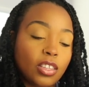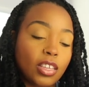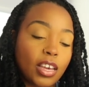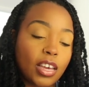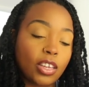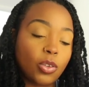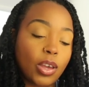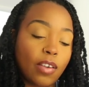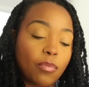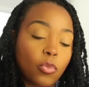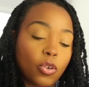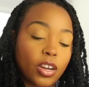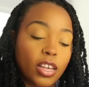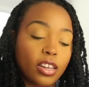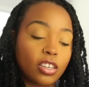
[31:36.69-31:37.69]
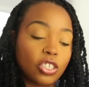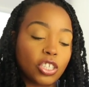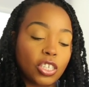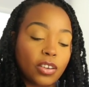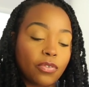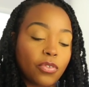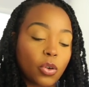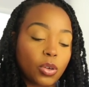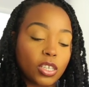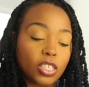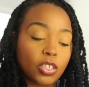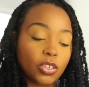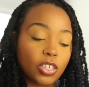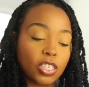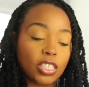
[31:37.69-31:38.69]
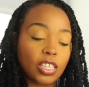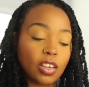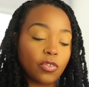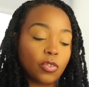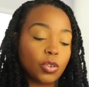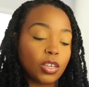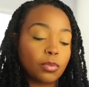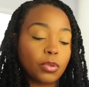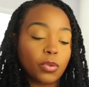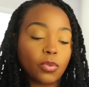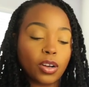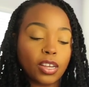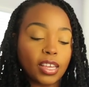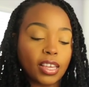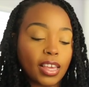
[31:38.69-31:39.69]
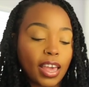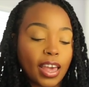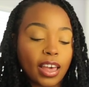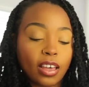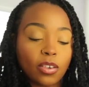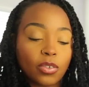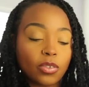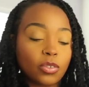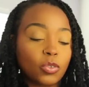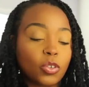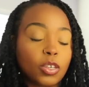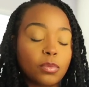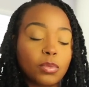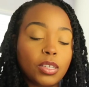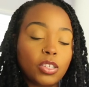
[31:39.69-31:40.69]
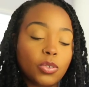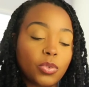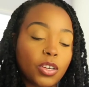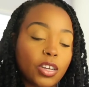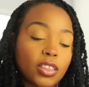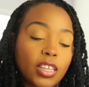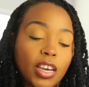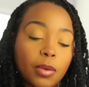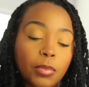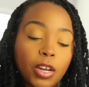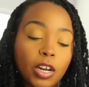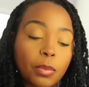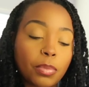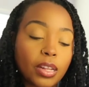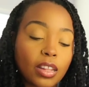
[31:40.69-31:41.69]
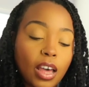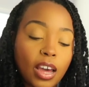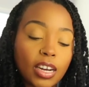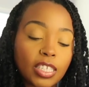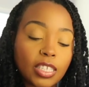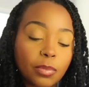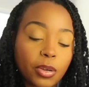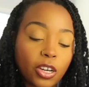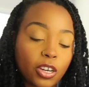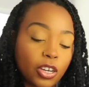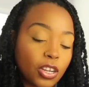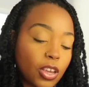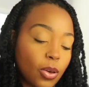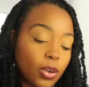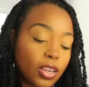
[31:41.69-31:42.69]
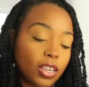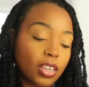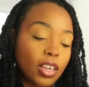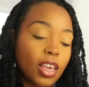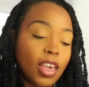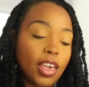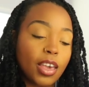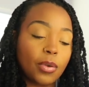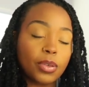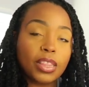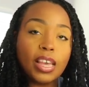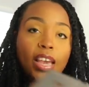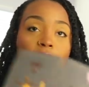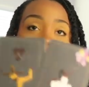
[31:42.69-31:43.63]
yeah you have more energy to focus on yourself you could be working out you could be doing your thing i'm hearing pilates i'm hearing yoga and with the